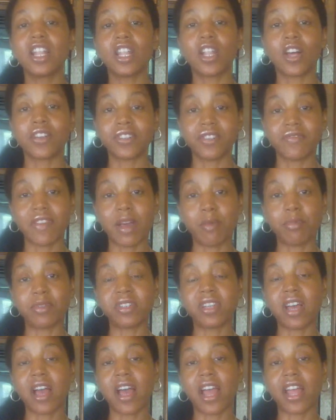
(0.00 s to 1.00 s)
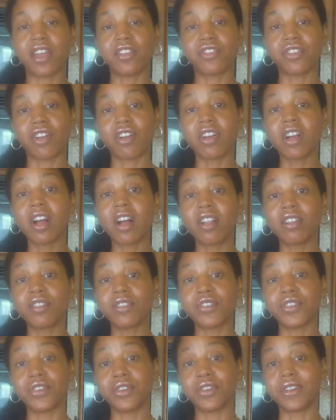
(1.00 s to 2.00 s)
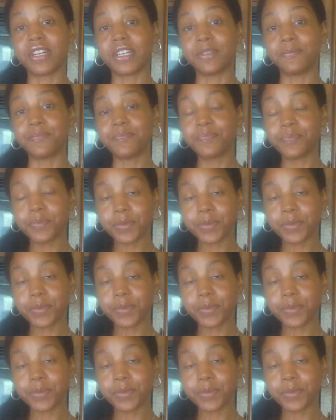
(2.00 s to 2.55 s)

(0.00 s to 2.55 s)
loss of appetite, dark colored urine,